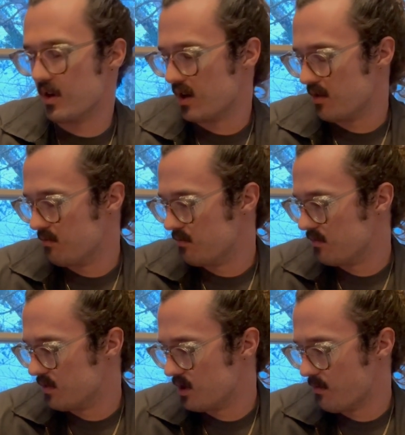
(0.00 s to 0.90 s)
I'm
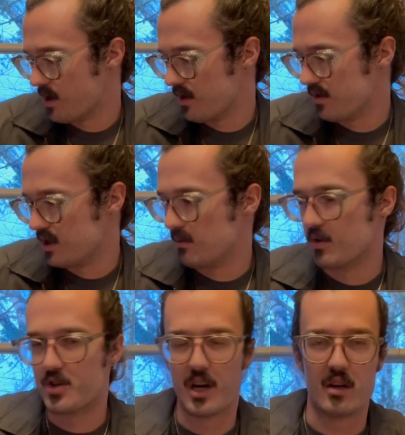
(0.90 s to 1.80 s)
gonna double
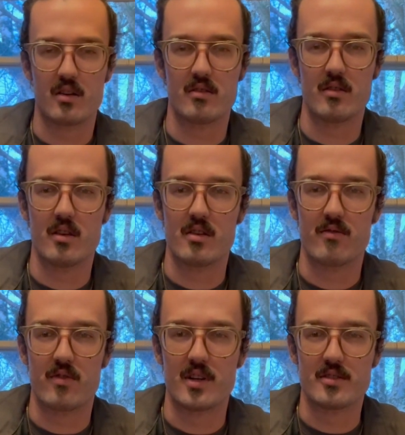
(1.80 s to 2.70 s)
check that the
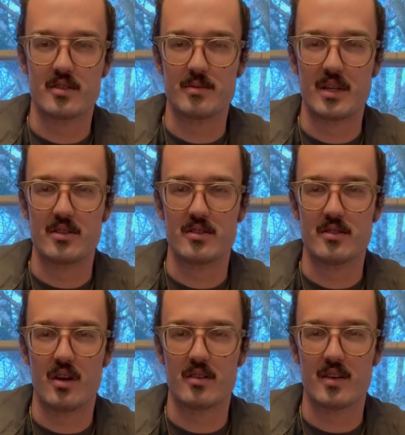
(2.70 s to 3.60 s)
front
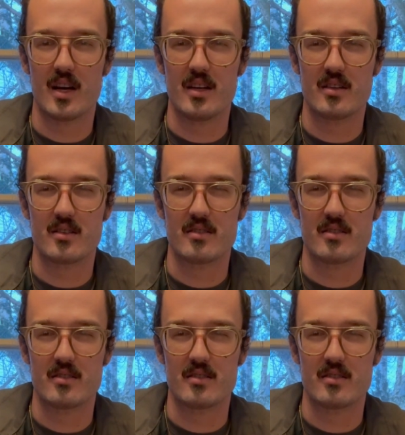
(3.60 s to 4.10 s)
suspension's all tight, because